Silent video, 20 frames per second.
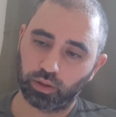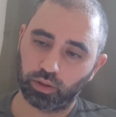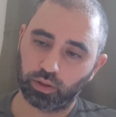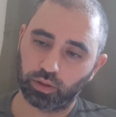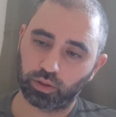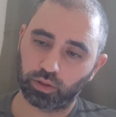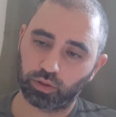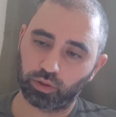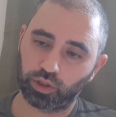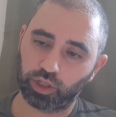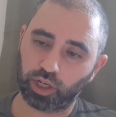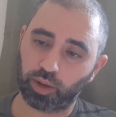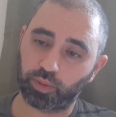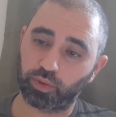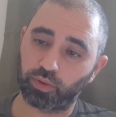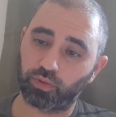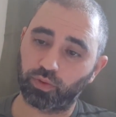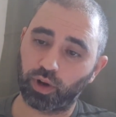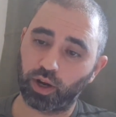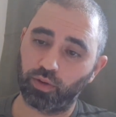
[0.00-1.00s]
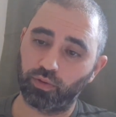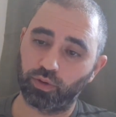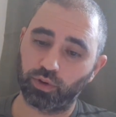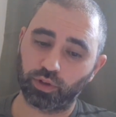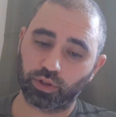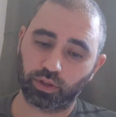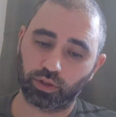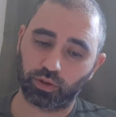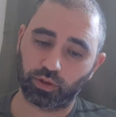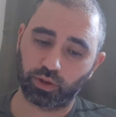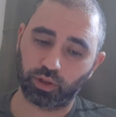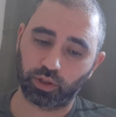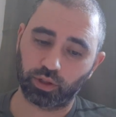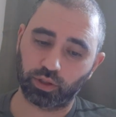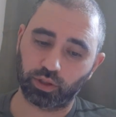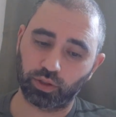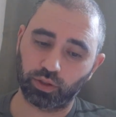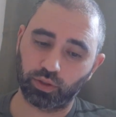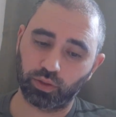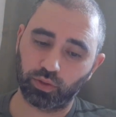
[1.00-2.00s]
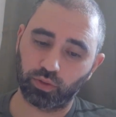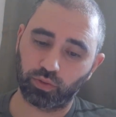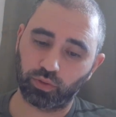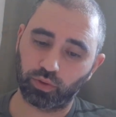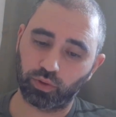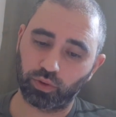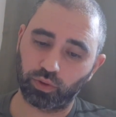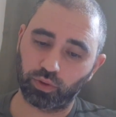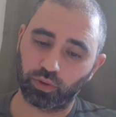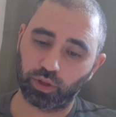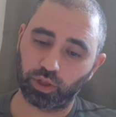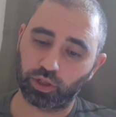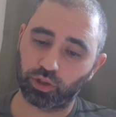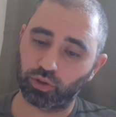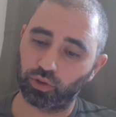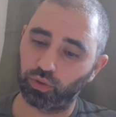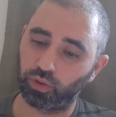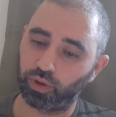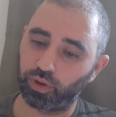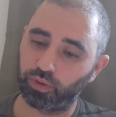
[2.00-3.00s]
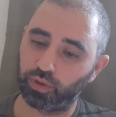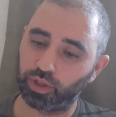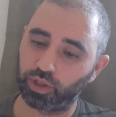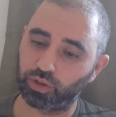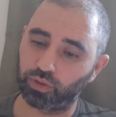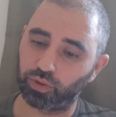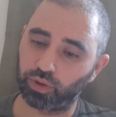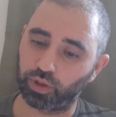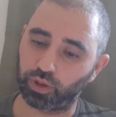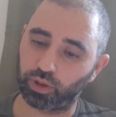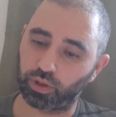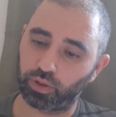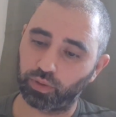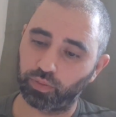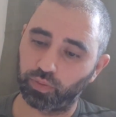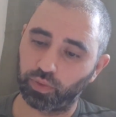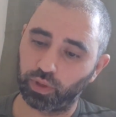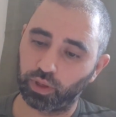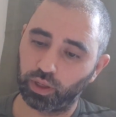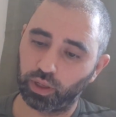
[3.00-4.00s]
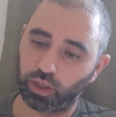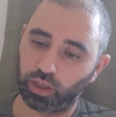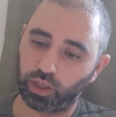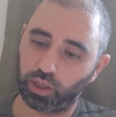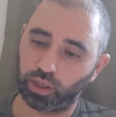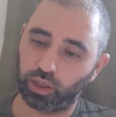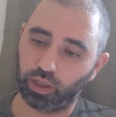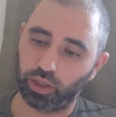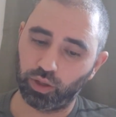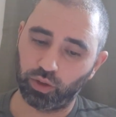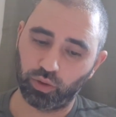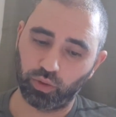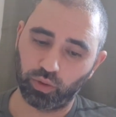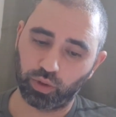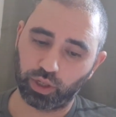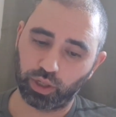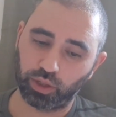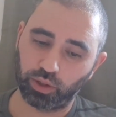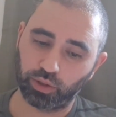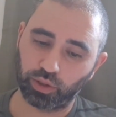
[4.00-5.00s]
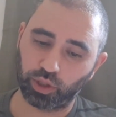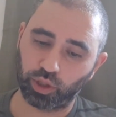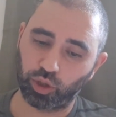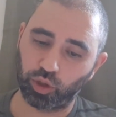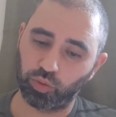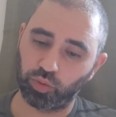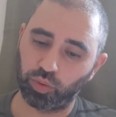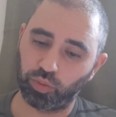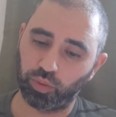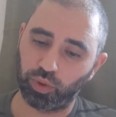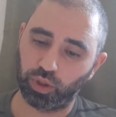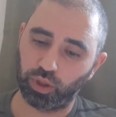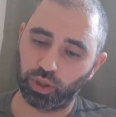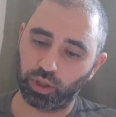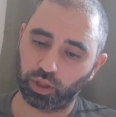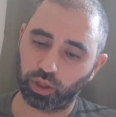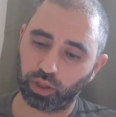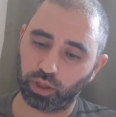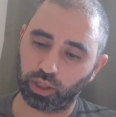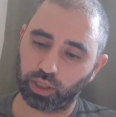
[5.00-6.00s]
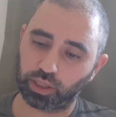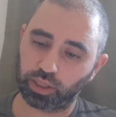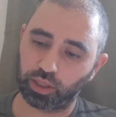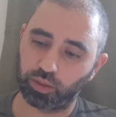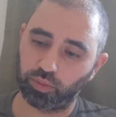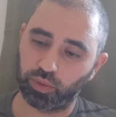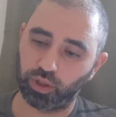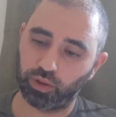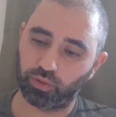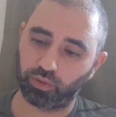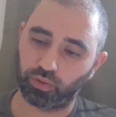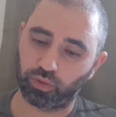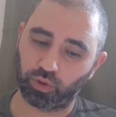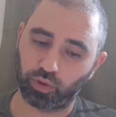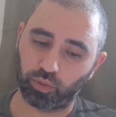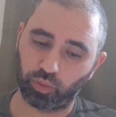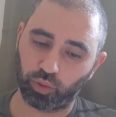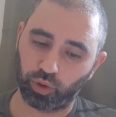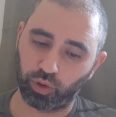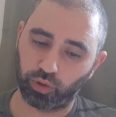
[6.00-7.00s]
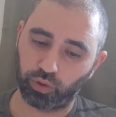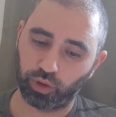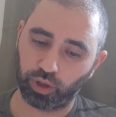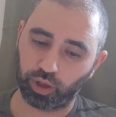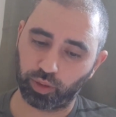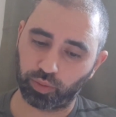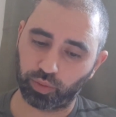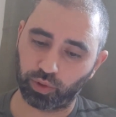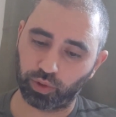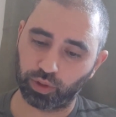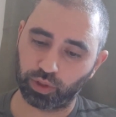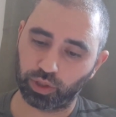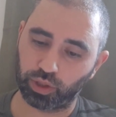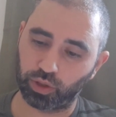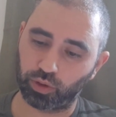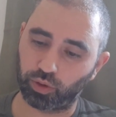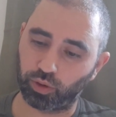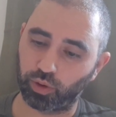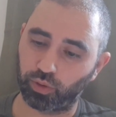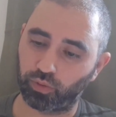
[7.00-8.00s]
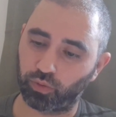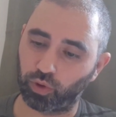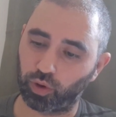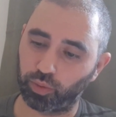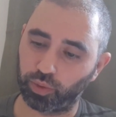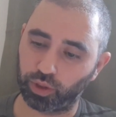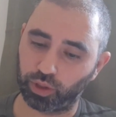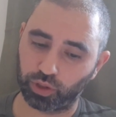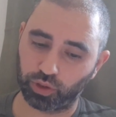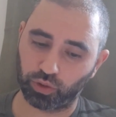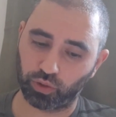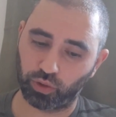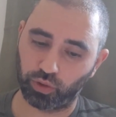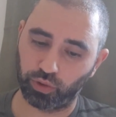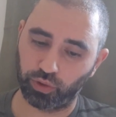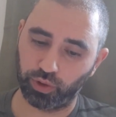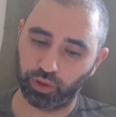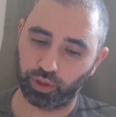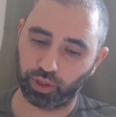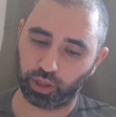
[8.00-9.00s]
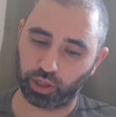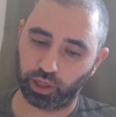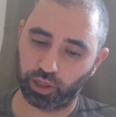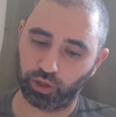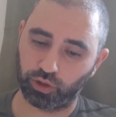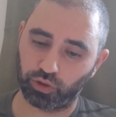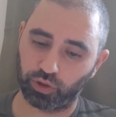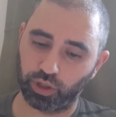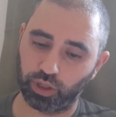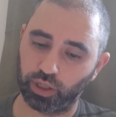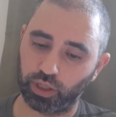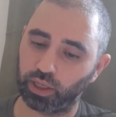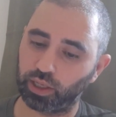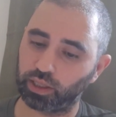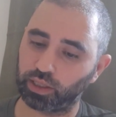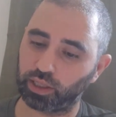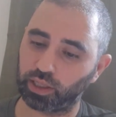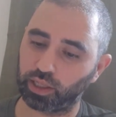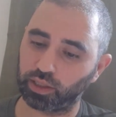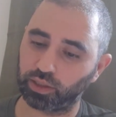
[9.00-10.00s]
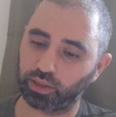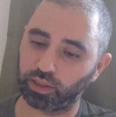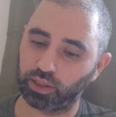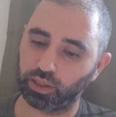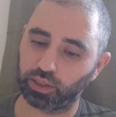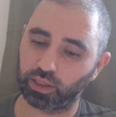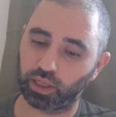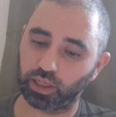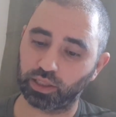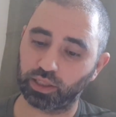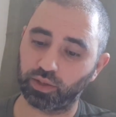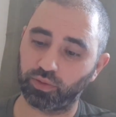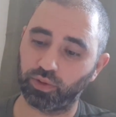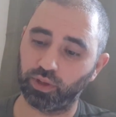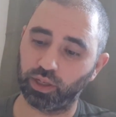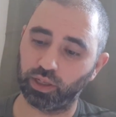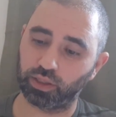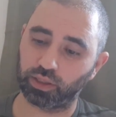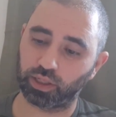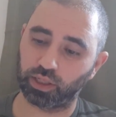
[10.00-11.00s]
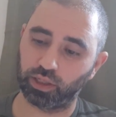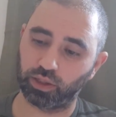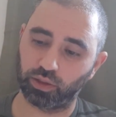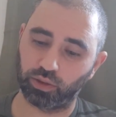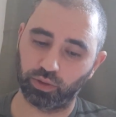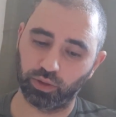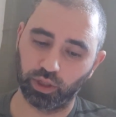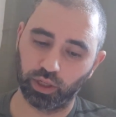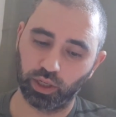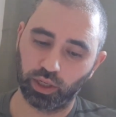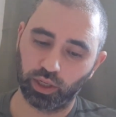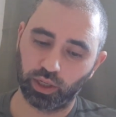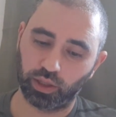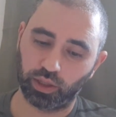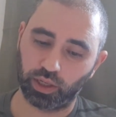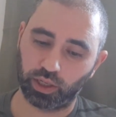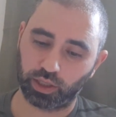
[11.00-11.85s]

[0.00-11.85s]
So chapter 5, verse 32, for the children of Israel, he who kills a human being, unless it be for murdering a person or reforming disorder in the country, it is as if he has killed the